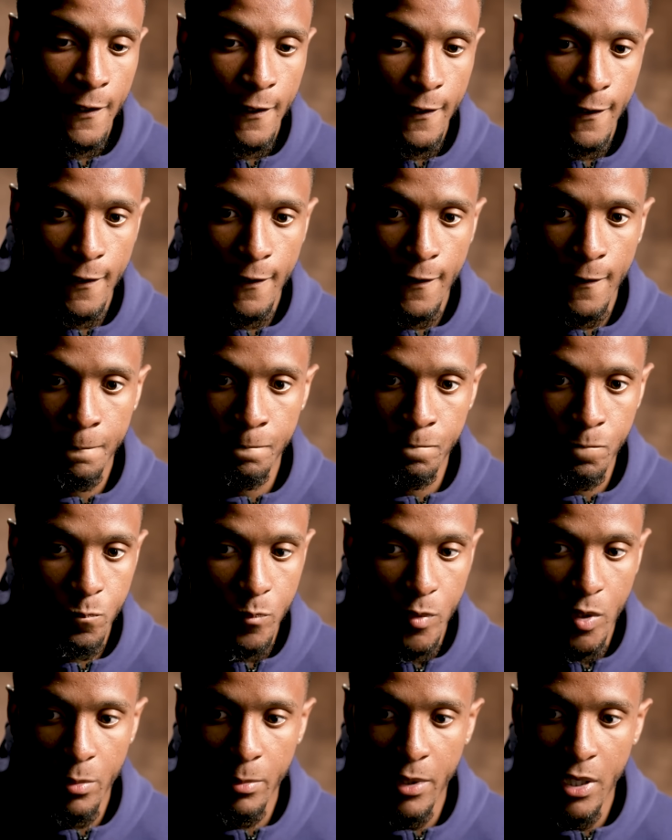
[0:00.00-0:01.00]
Um,
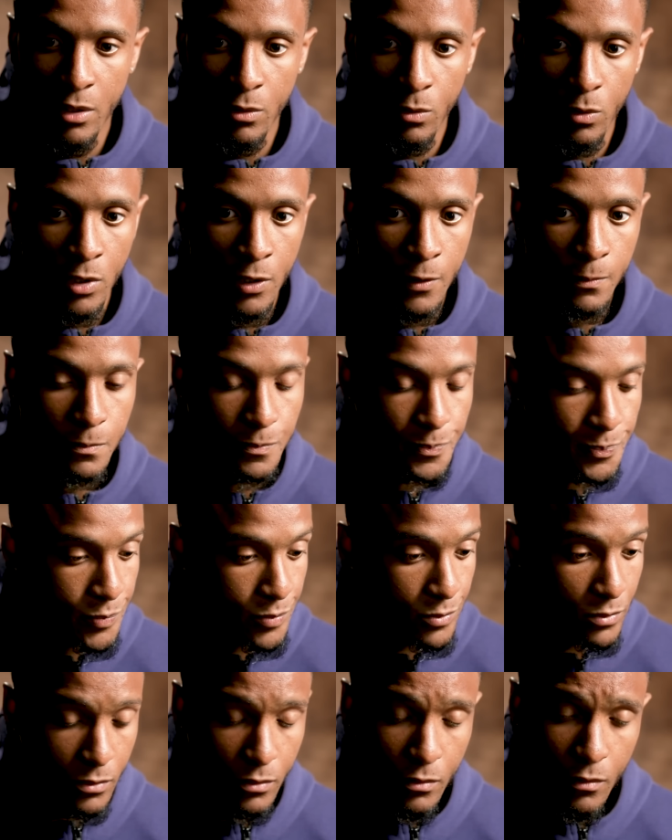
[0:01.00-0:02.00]
no matter what,
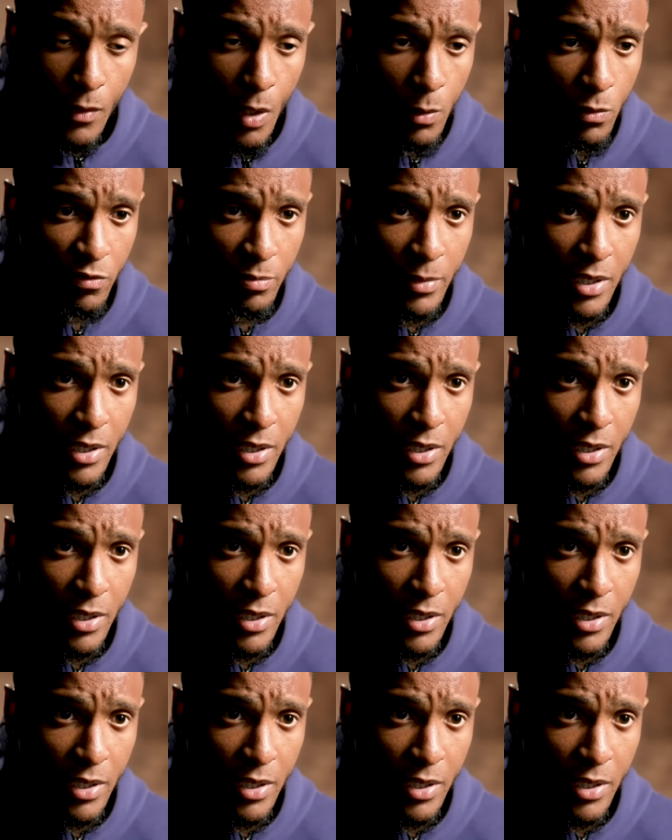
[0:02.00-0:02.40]
we've